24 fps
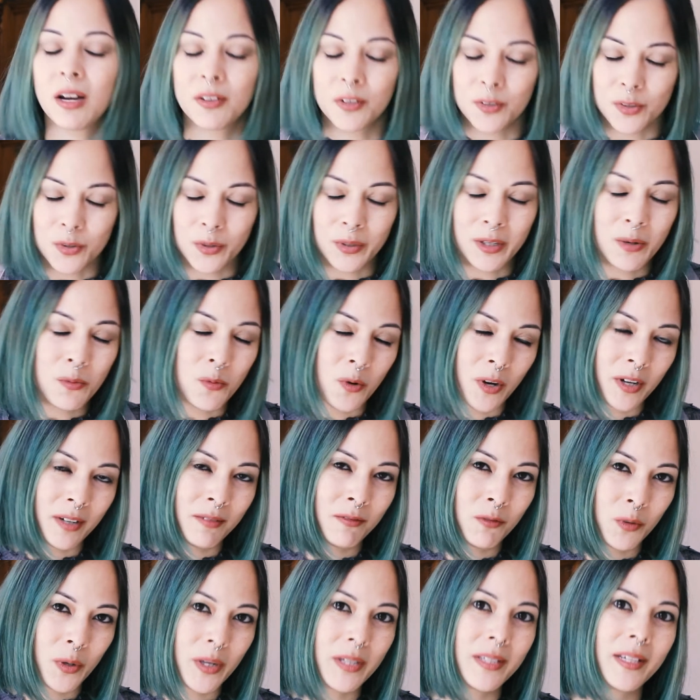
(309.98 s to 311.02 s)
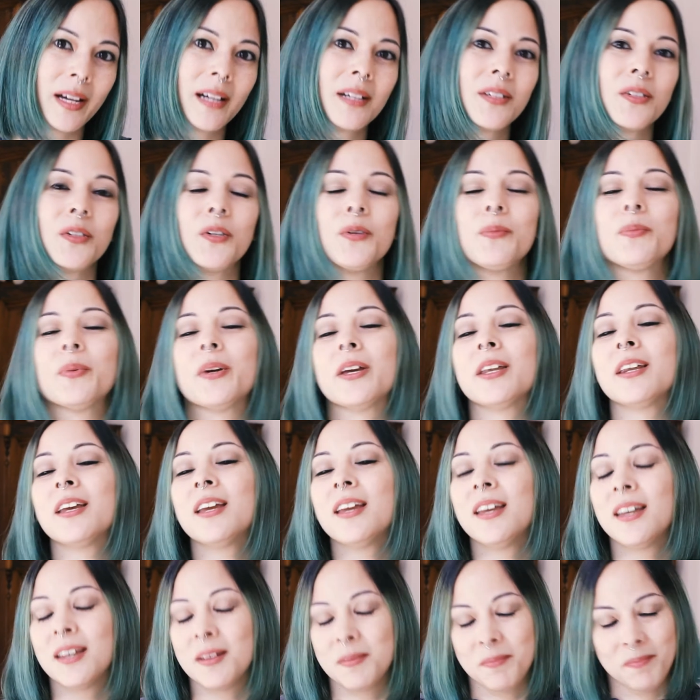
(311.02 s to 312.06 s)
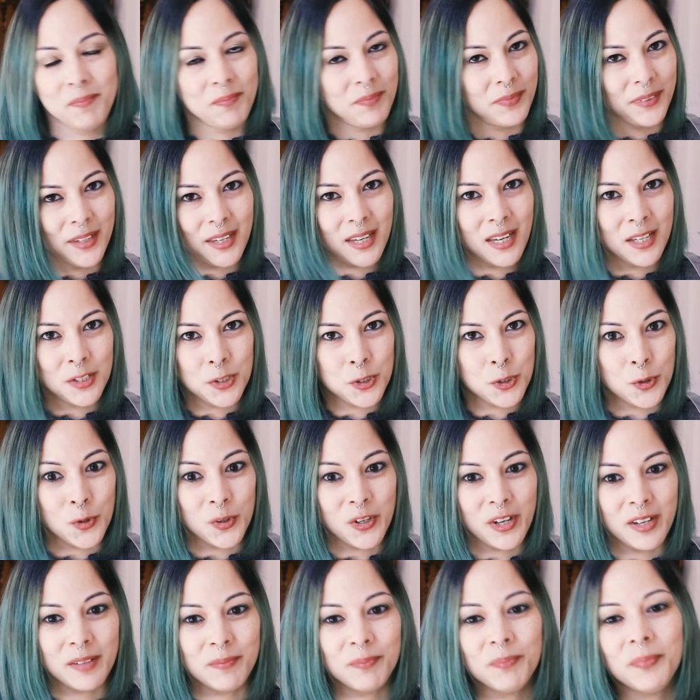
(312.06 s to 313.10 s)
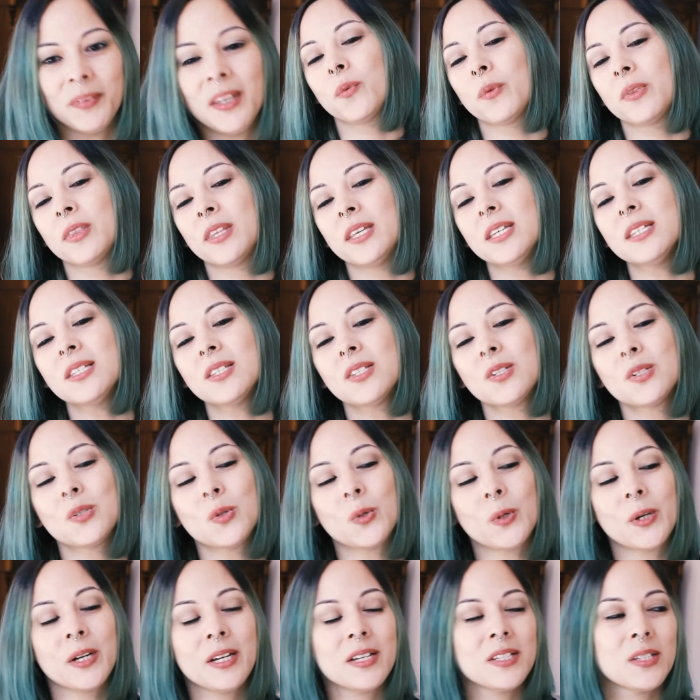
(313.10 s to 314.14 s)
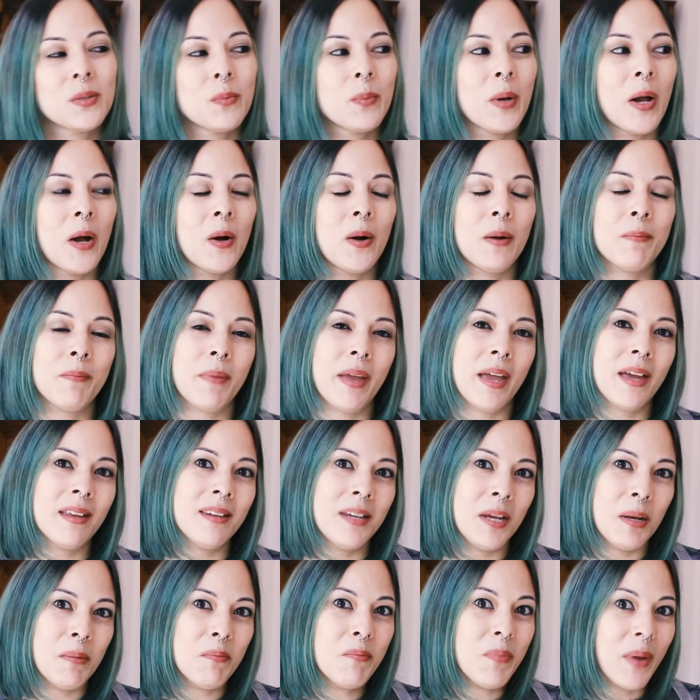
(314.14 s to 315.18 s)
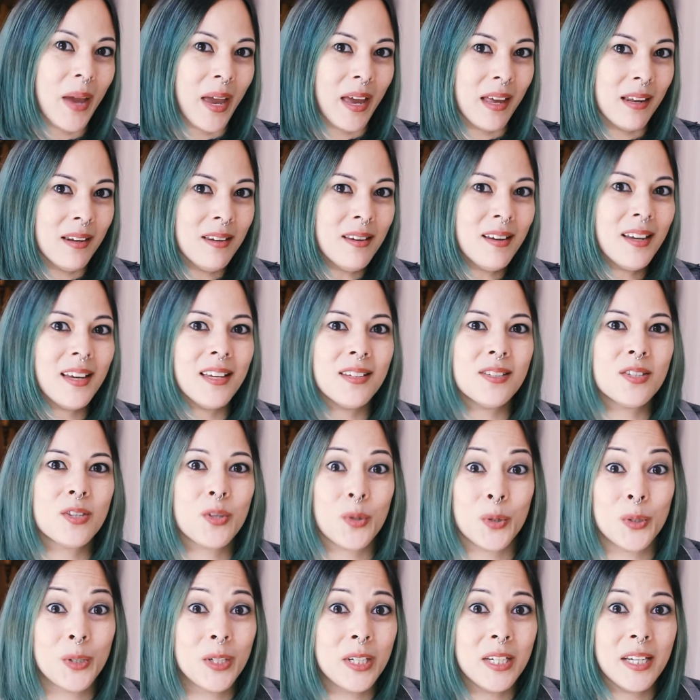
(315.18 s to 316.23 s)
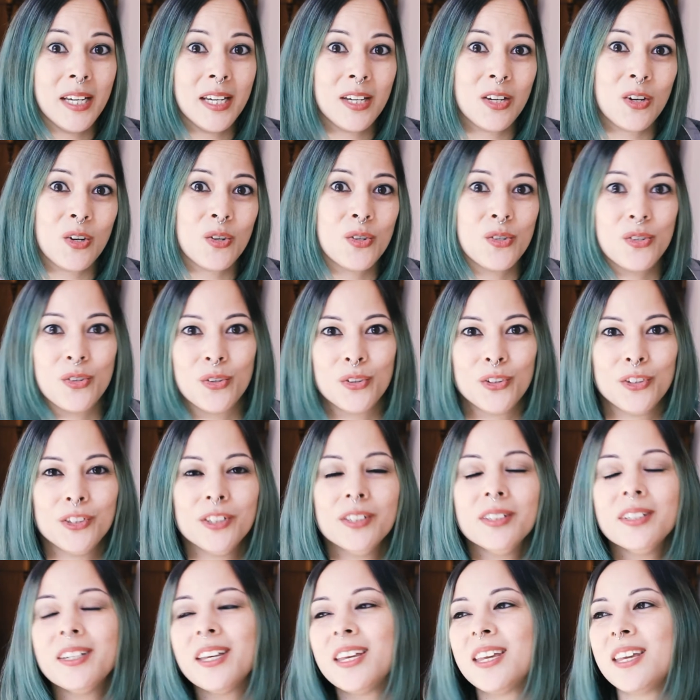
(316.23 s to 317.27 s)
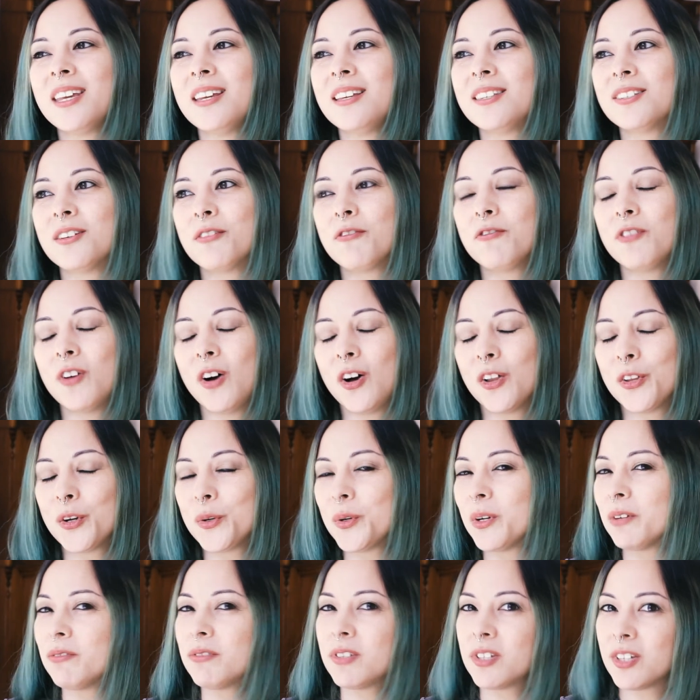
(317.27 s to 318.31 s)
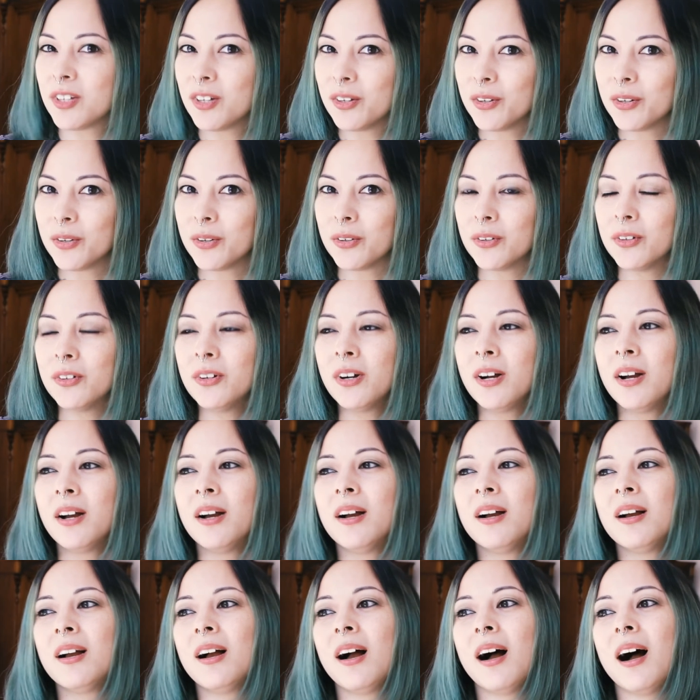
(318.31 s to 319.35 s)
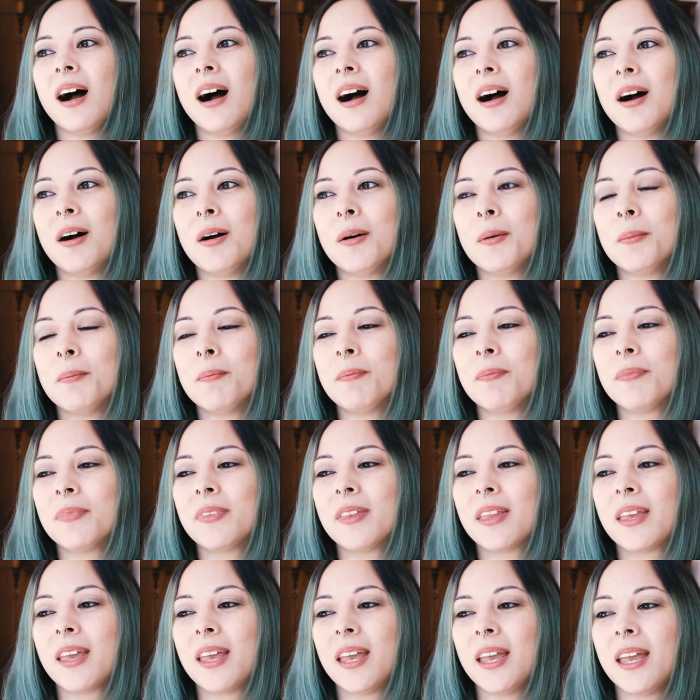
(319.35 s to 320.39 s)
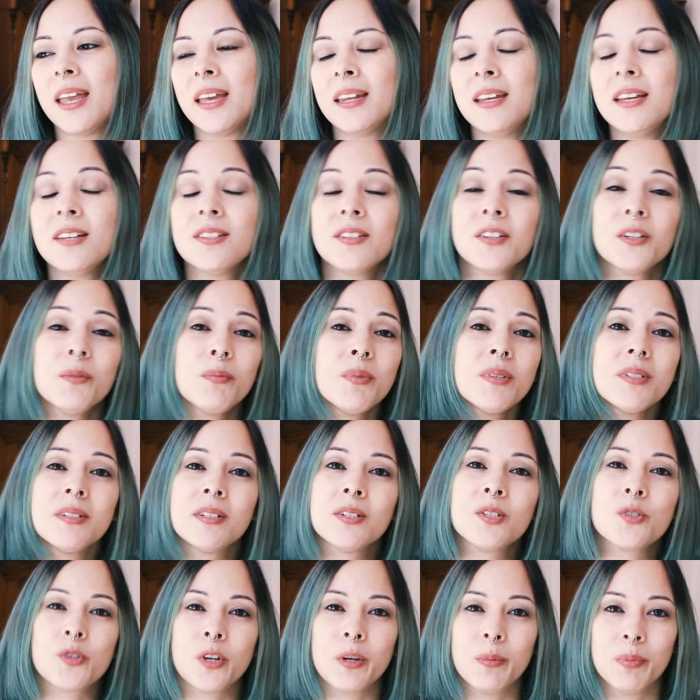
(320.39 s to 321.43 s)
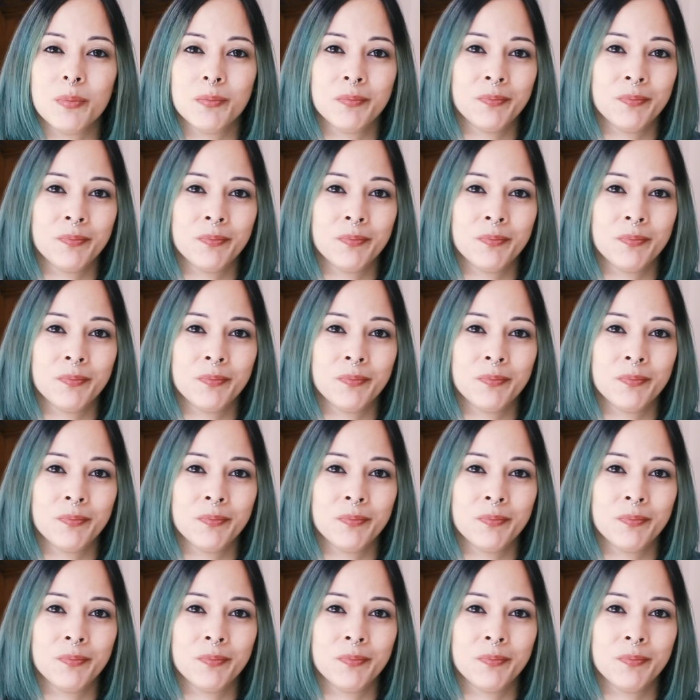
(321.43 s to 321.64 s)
There's only one voice actor, but it's so good. This story is about a man named Ben. He's thirty-eight years old. He's a father of two, um, and he's on a business trip.